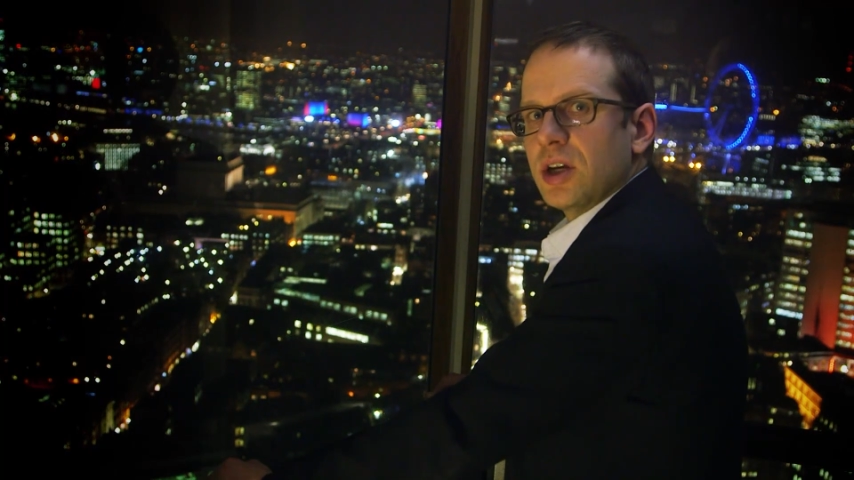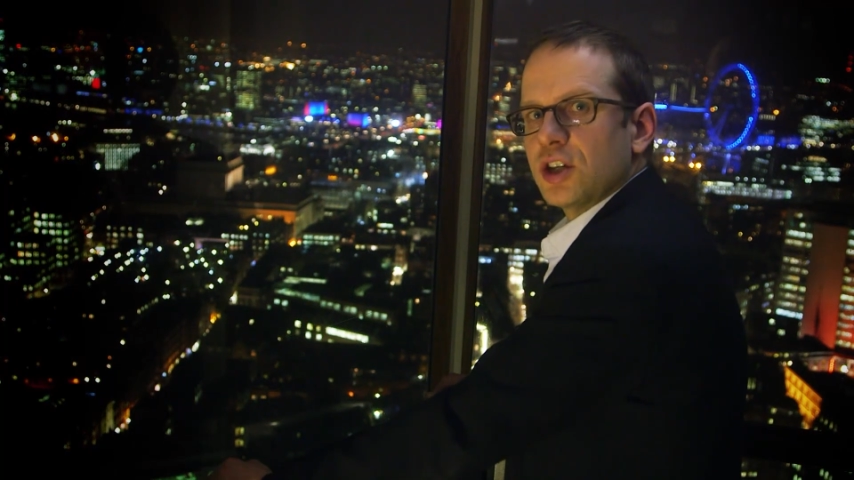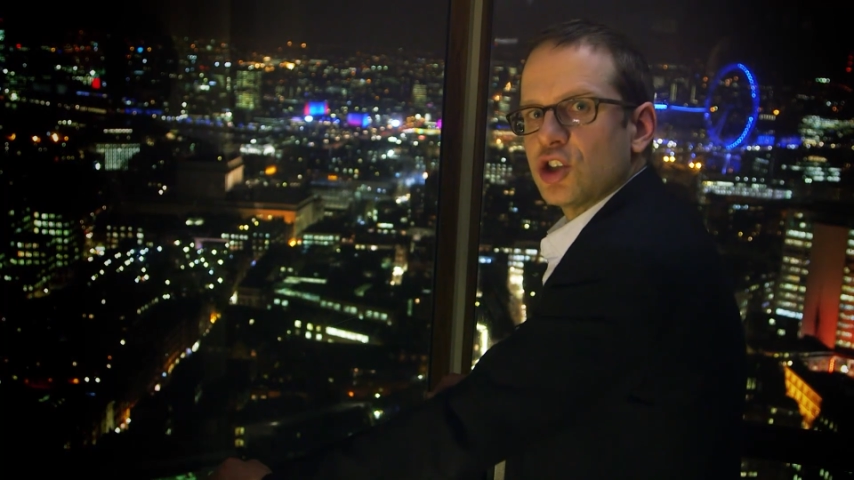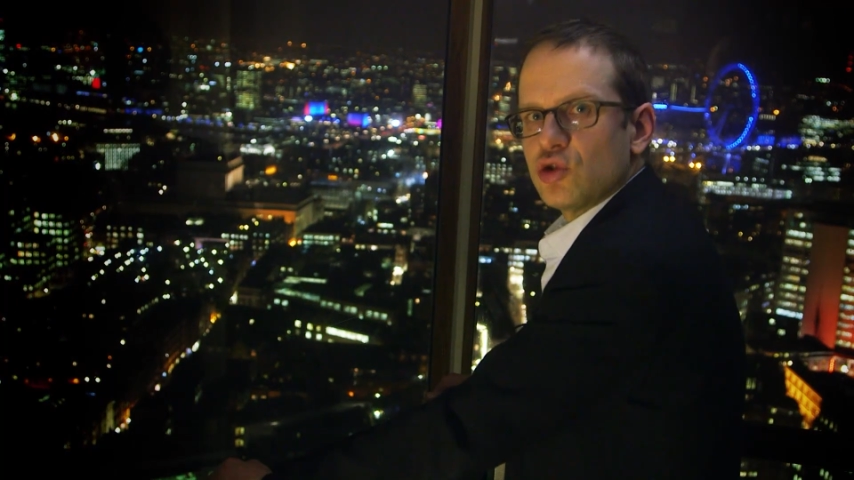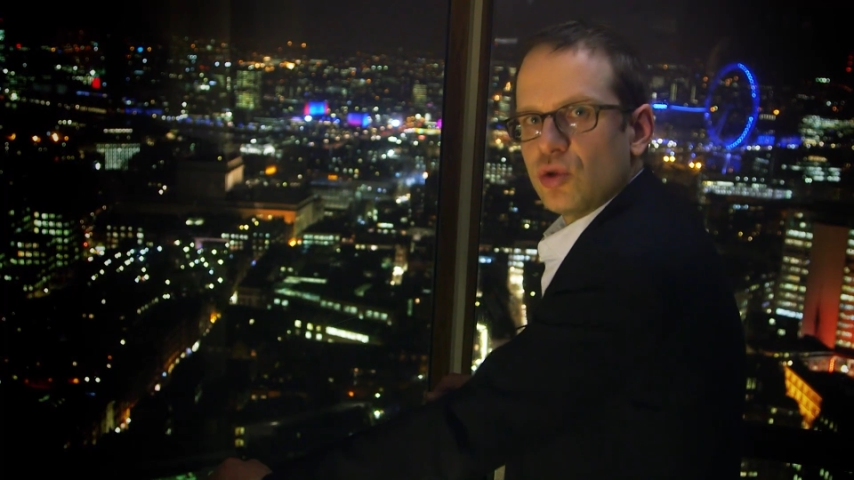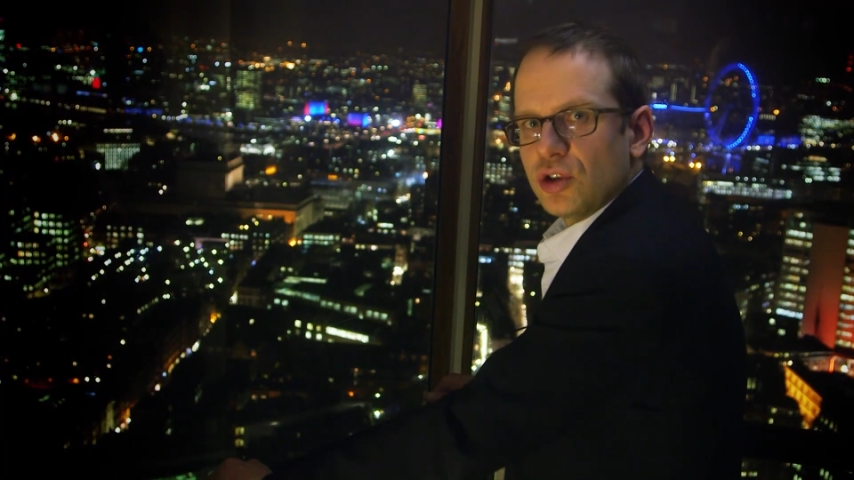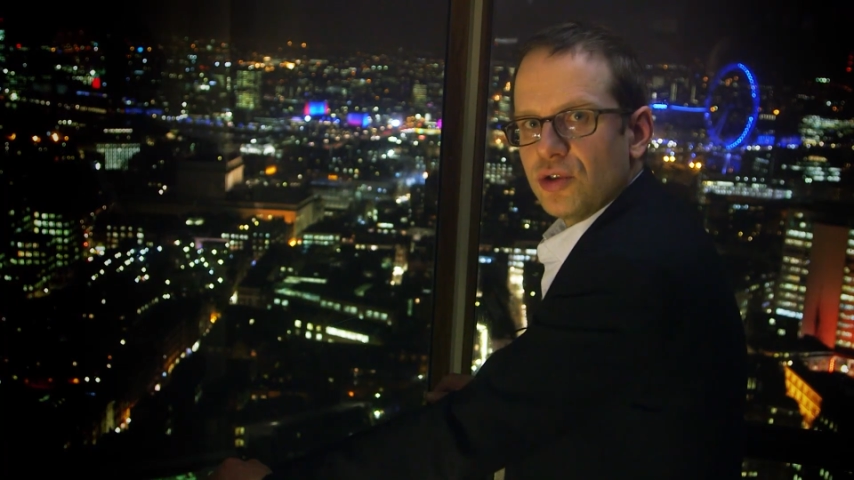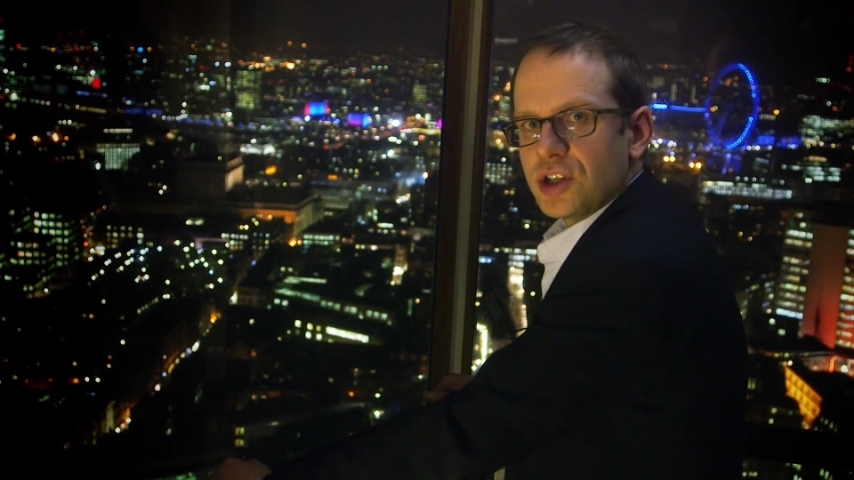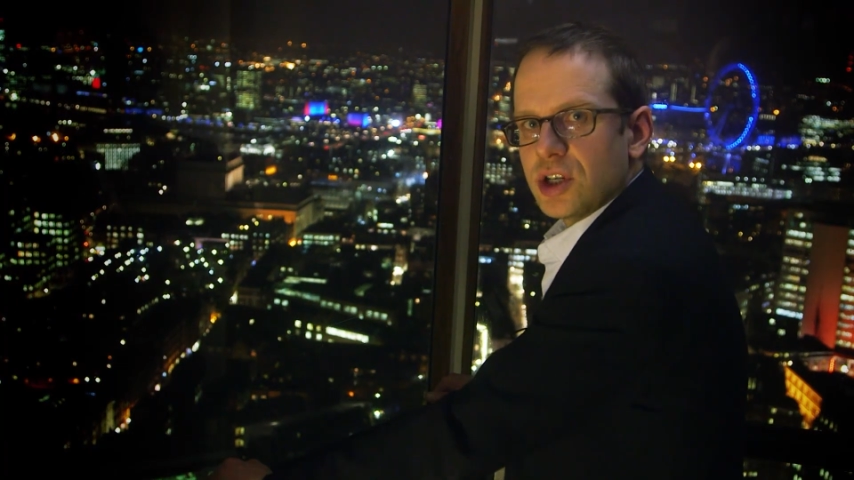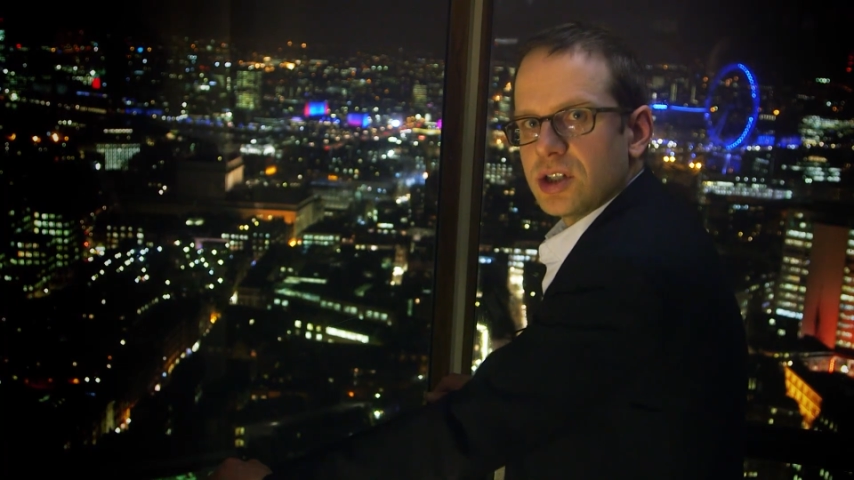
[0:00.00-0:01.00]

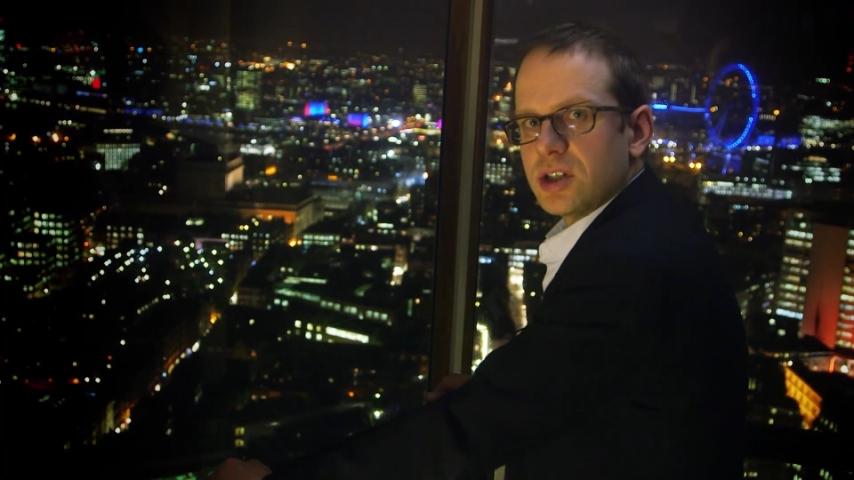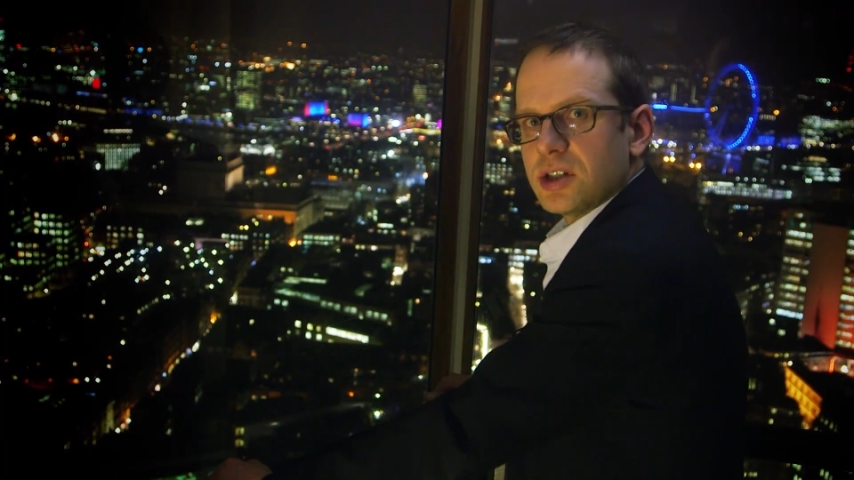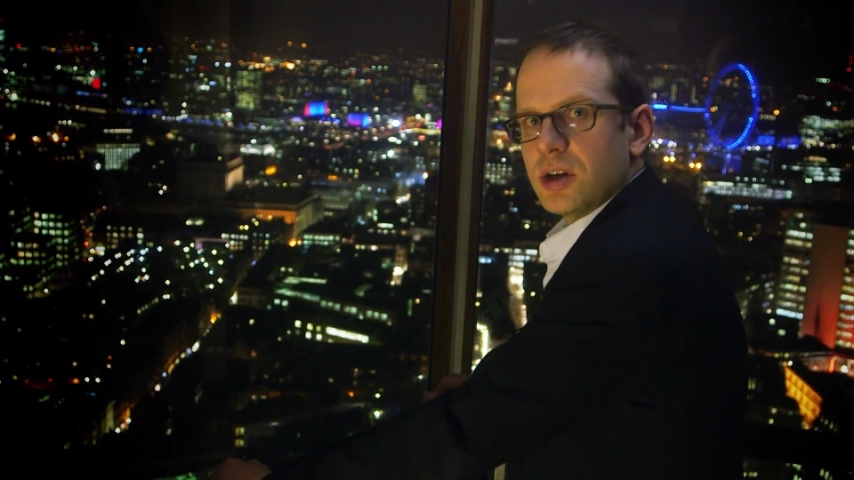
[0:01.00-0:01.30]
extraordinary justice